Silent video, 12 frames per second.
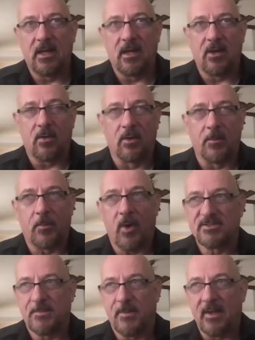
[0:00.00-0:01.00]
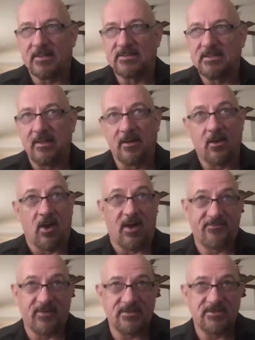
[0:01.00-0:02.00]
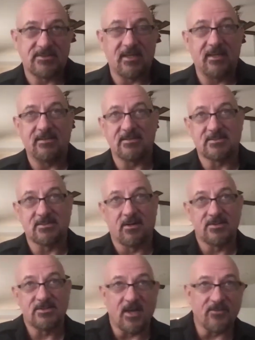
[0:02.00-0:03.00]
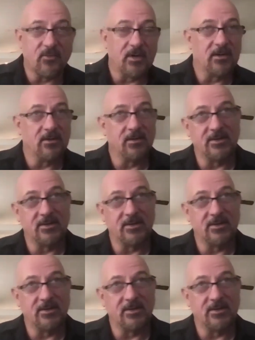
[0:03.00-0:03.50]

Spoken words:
or a prospect at a conference. Hey, this is our software.